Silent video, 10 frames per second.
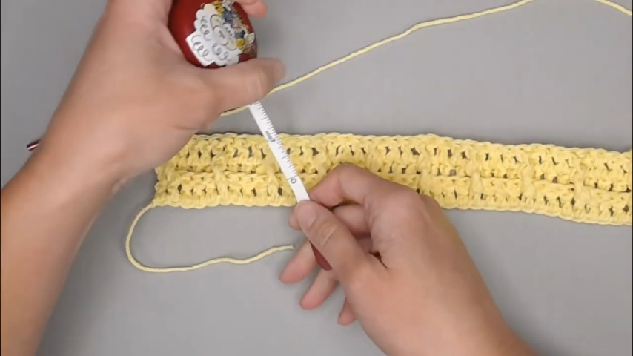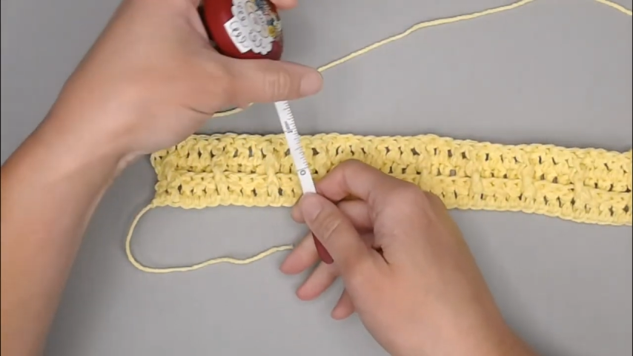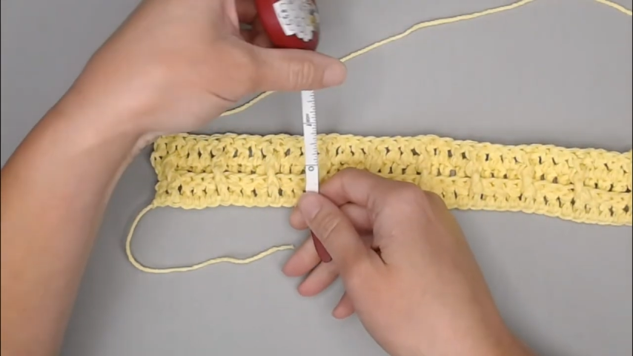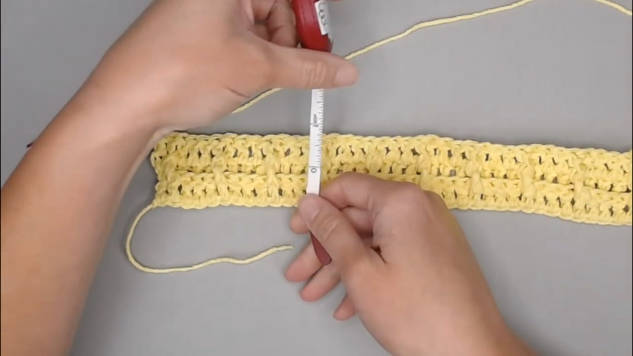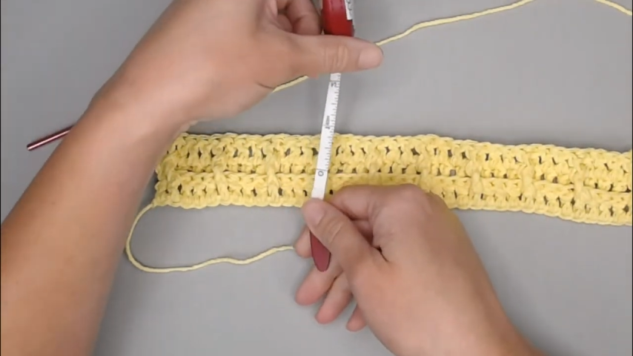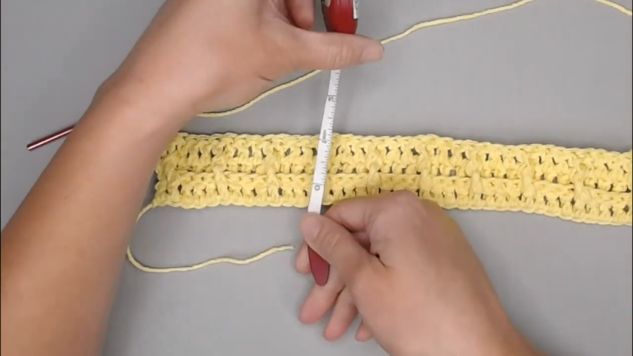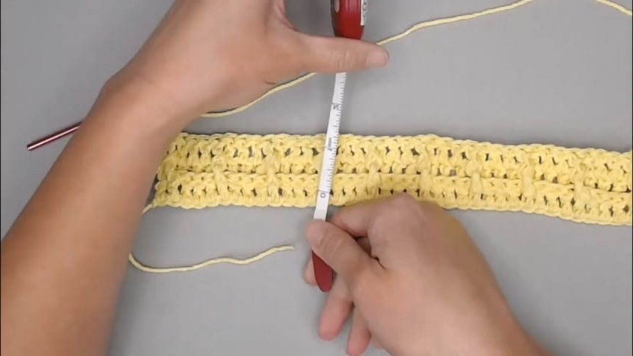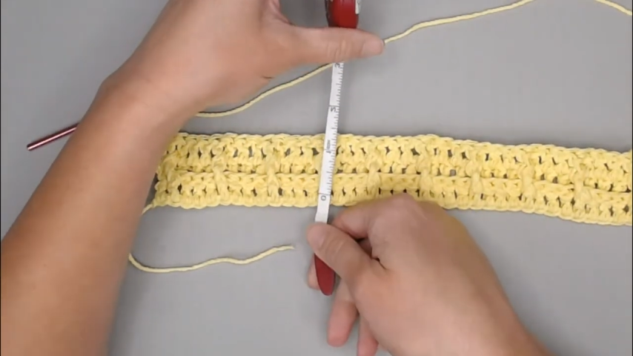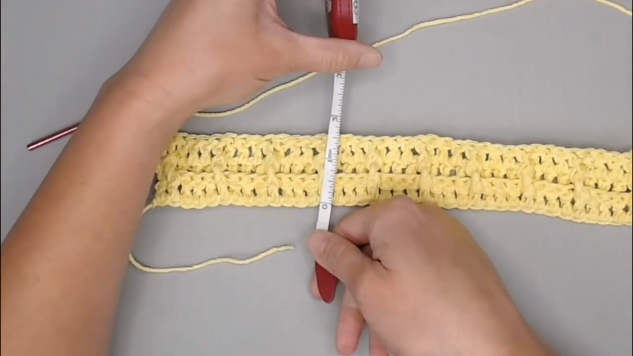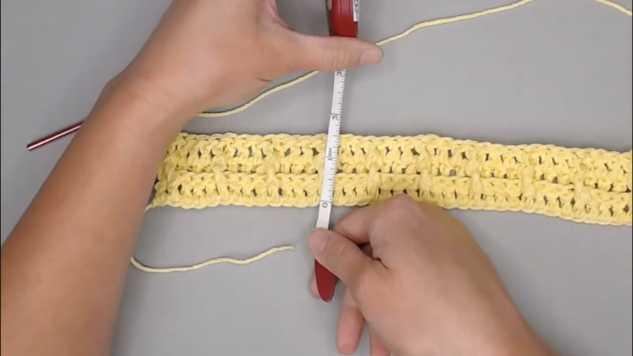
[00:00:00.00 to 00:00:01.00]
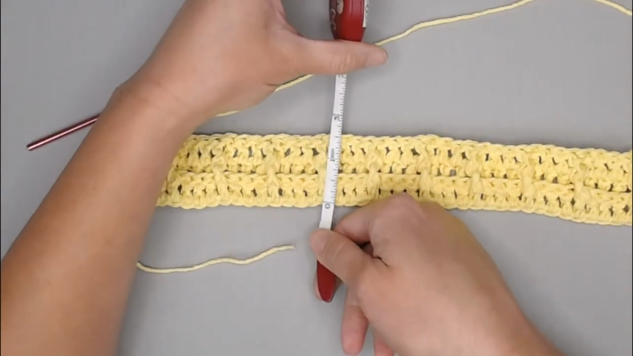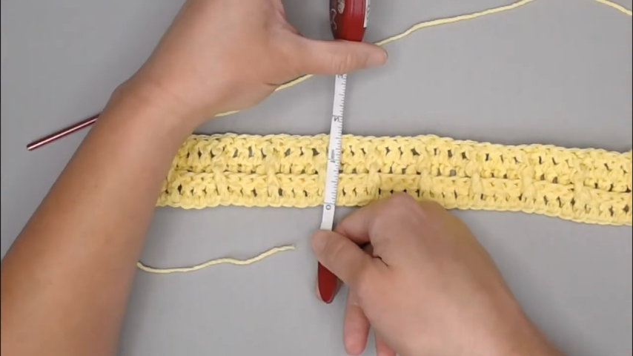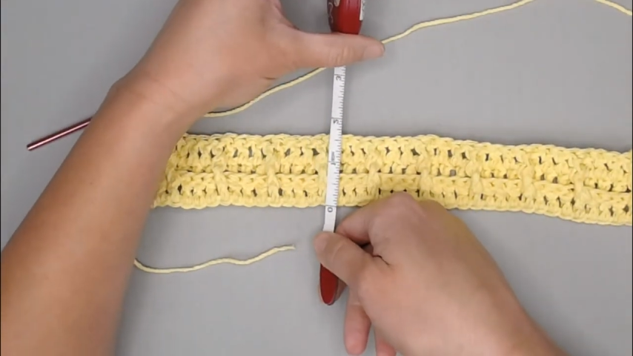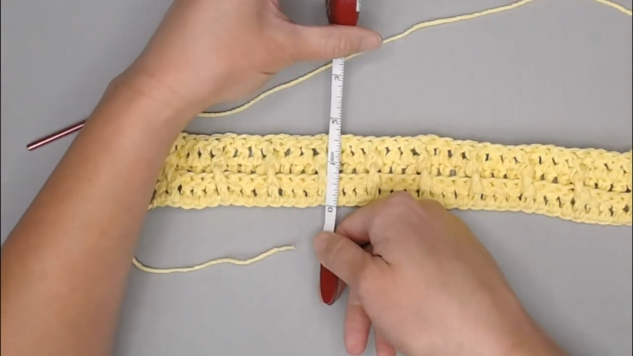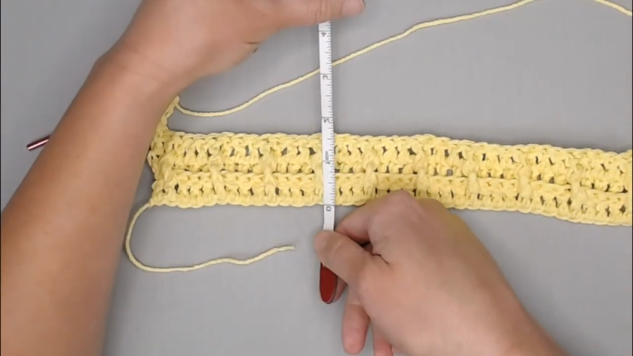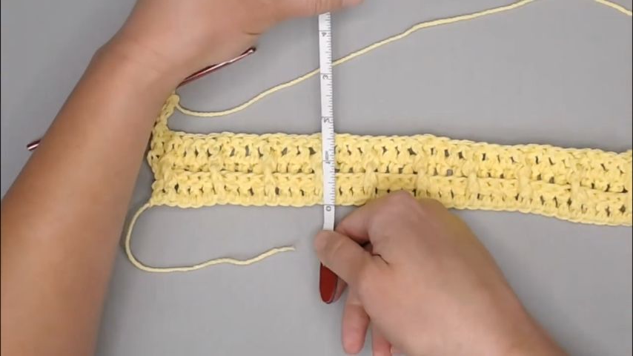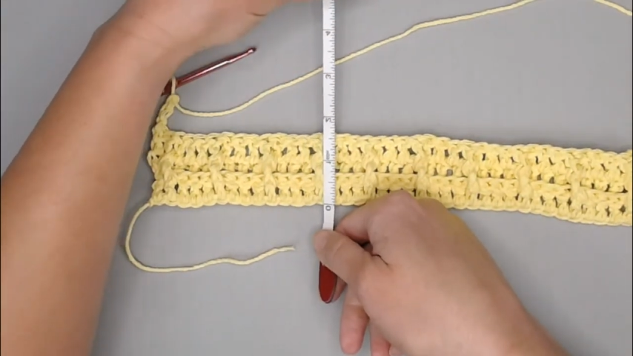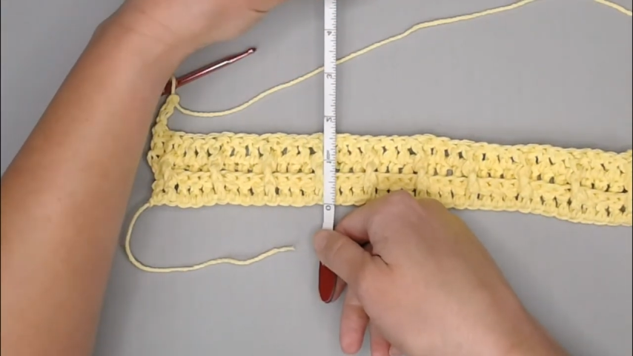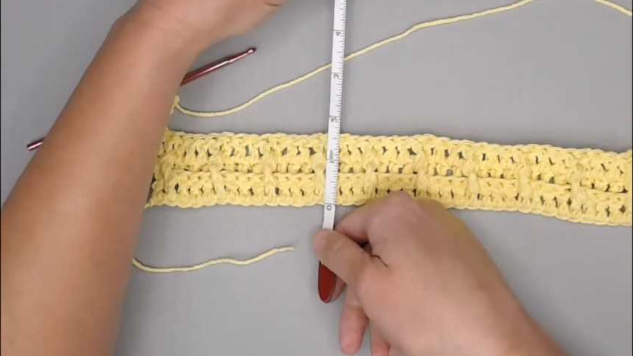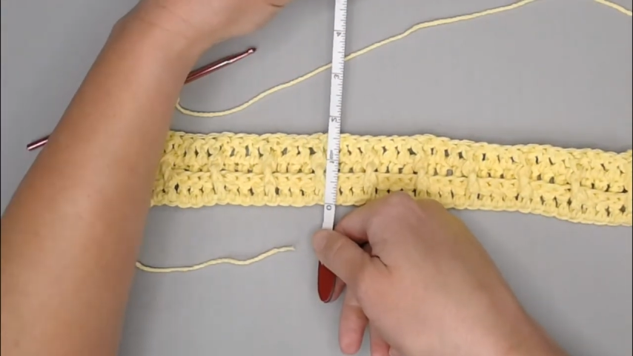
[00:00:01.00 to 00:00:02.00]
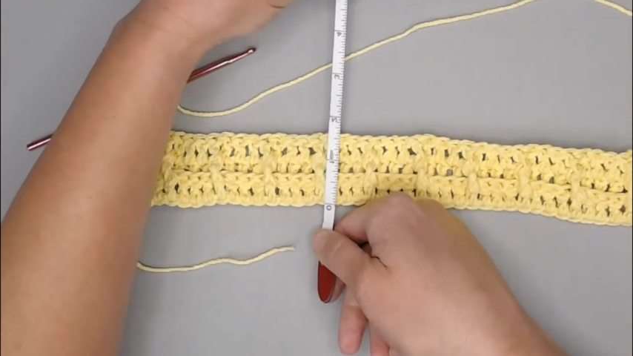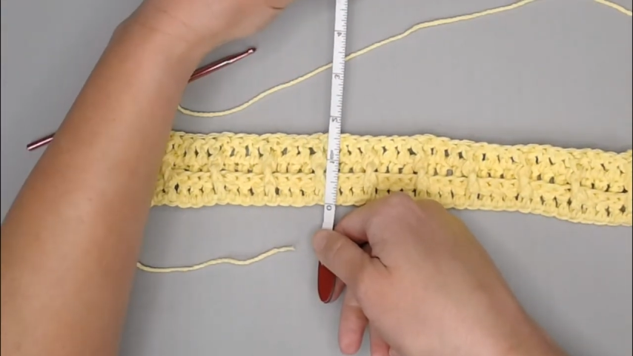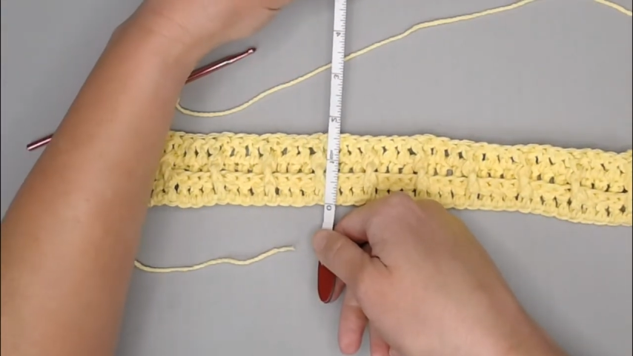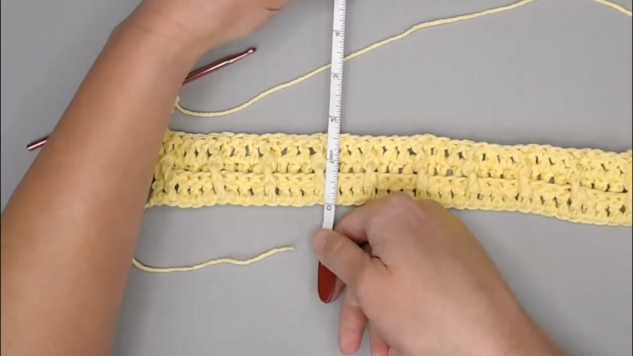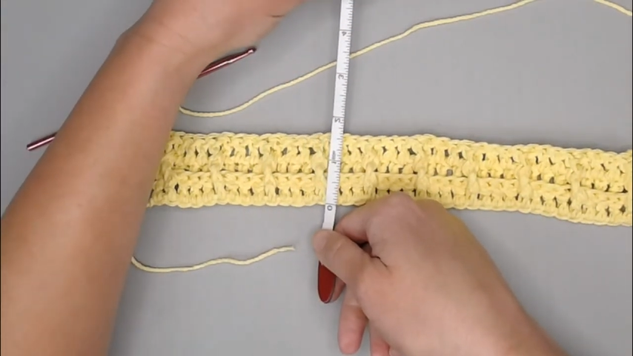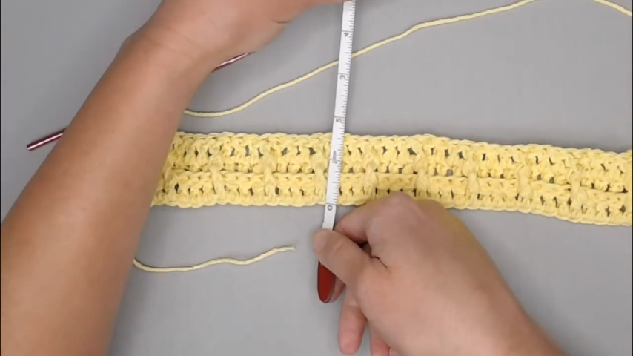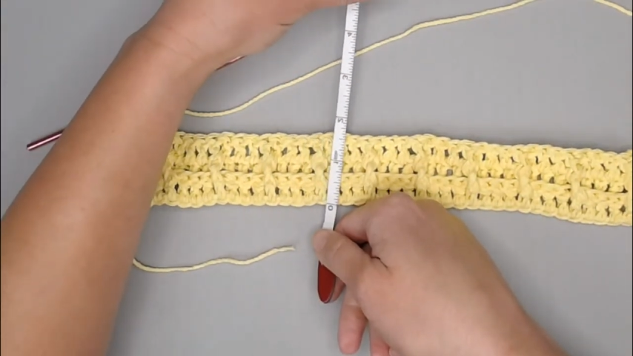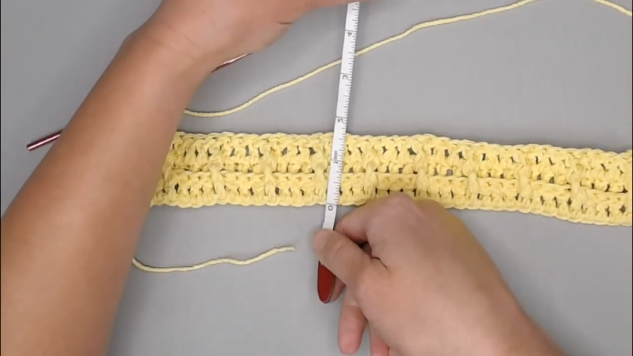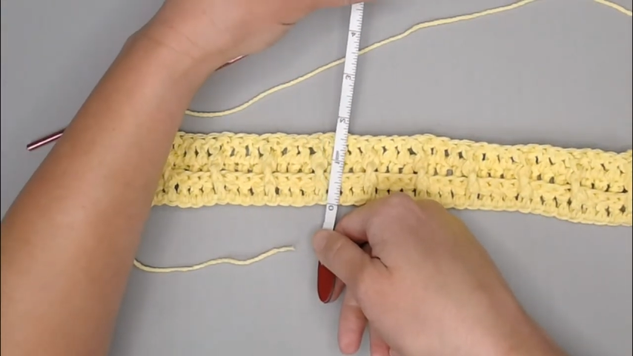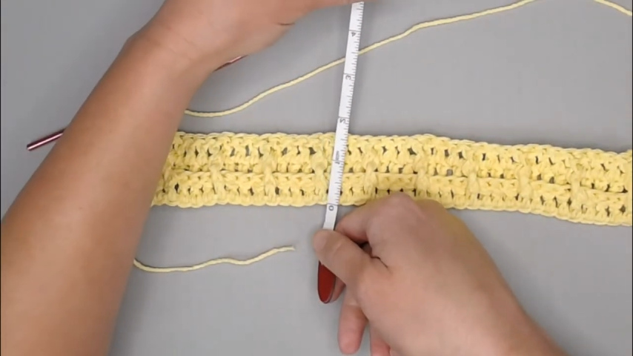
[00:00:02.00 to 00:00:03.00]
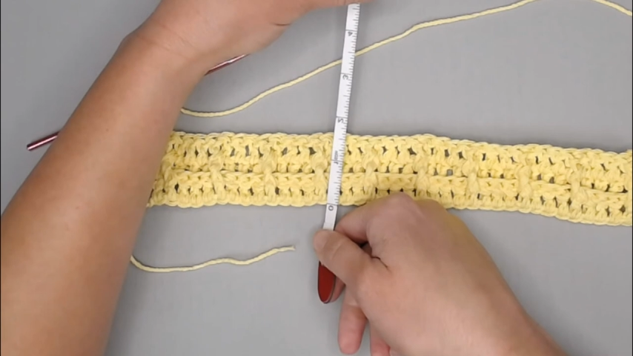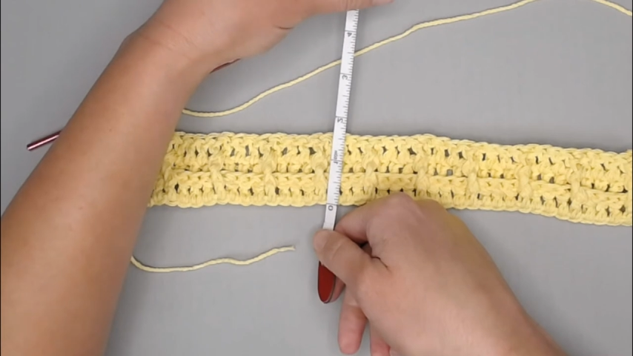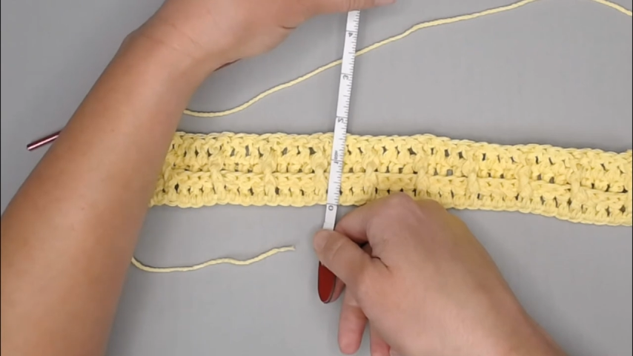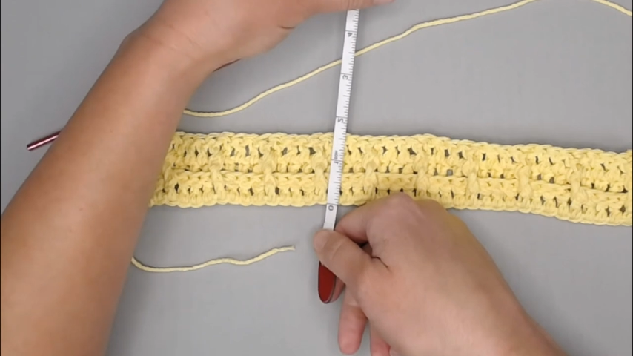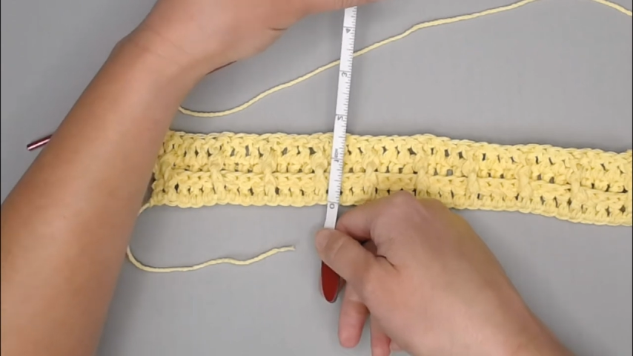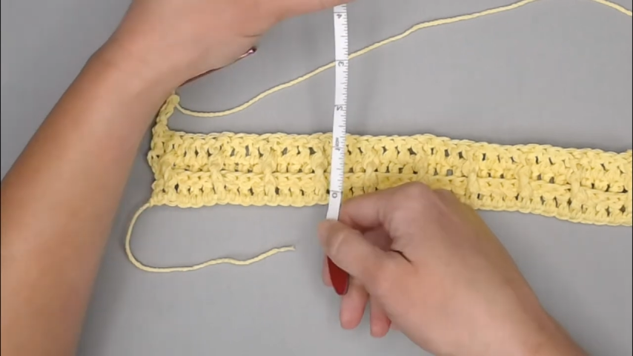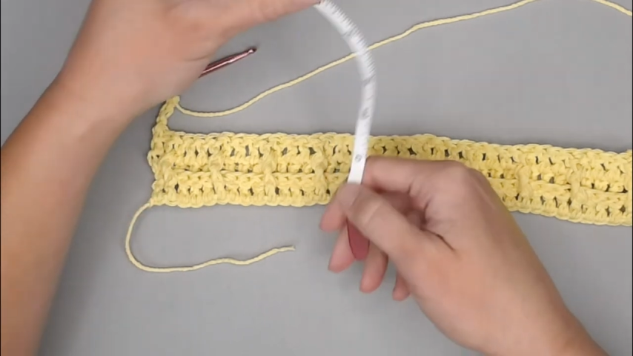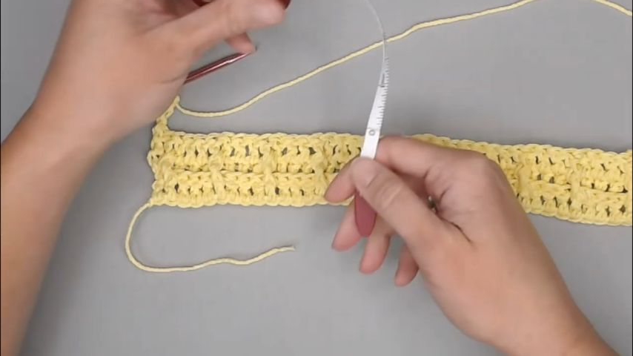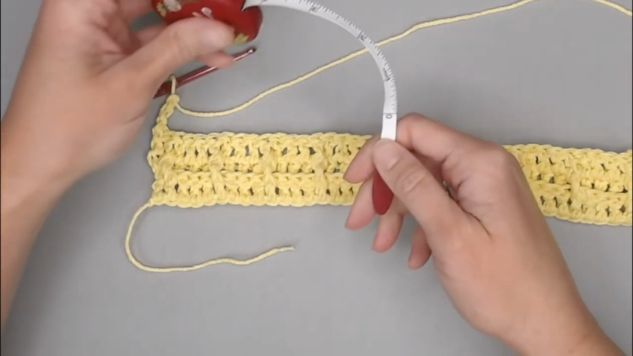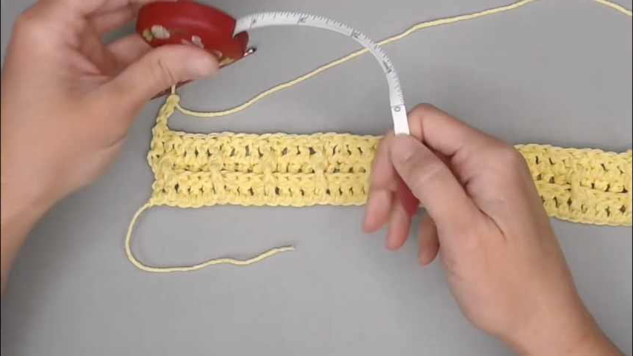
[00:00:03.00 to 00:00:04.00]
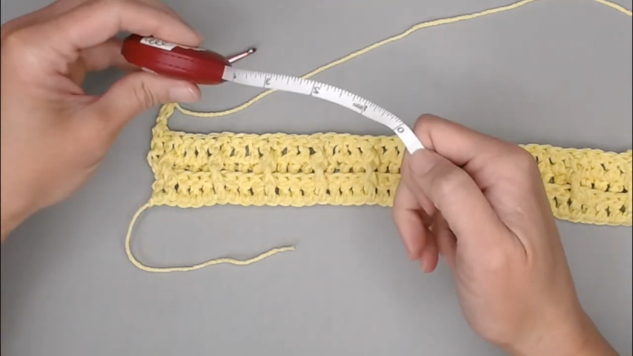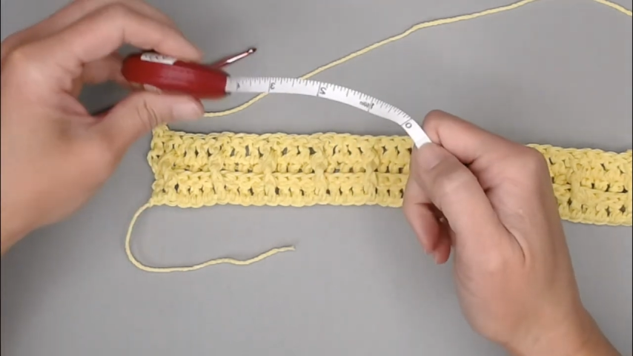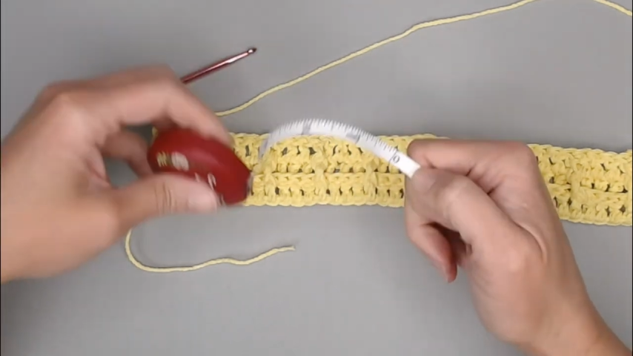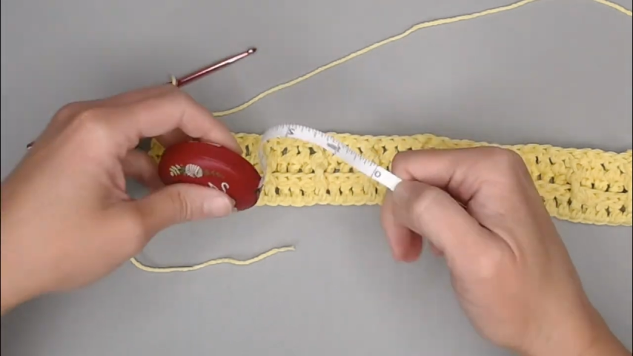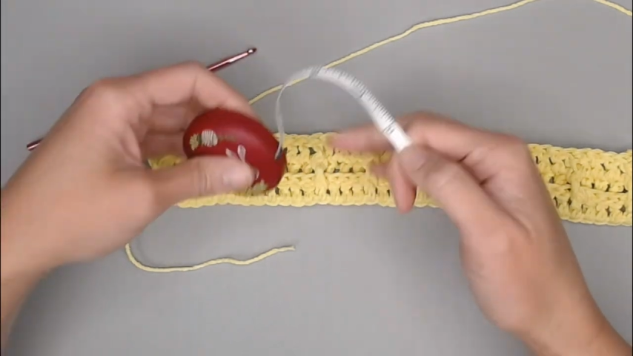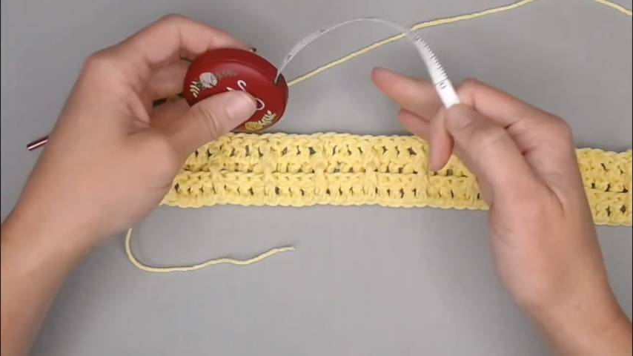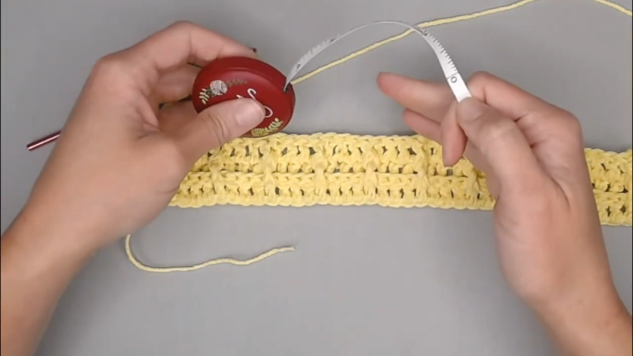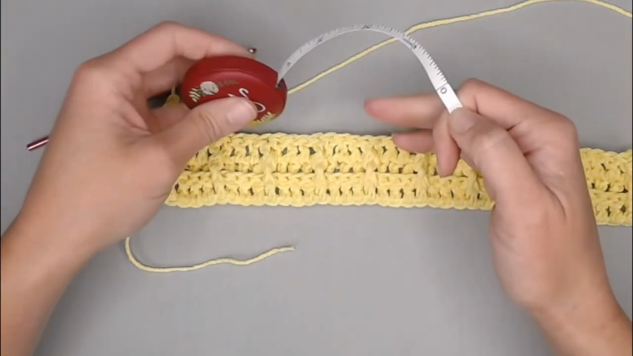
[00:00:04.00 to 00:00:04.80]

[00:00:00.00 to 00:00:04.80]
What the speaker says: Nobody's mouth can be seen.